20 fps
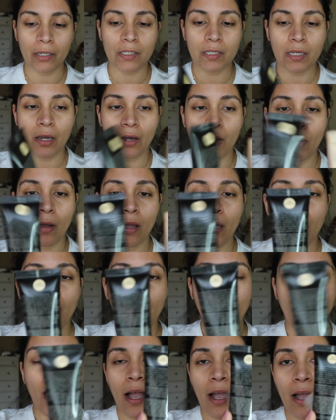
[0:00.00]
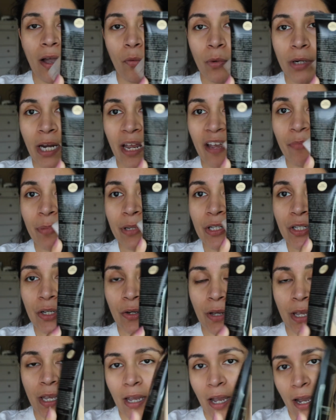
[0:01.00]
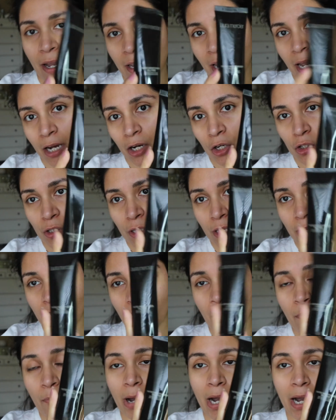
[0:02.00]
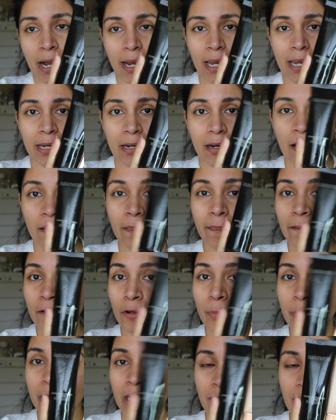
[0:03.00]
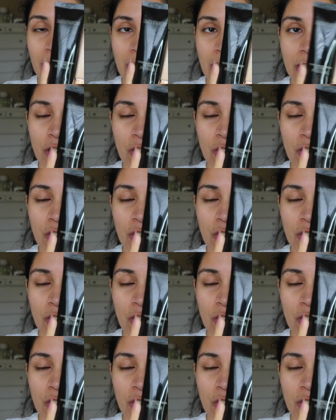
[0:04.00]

So what I've been doing, I actually combine a little bit of each.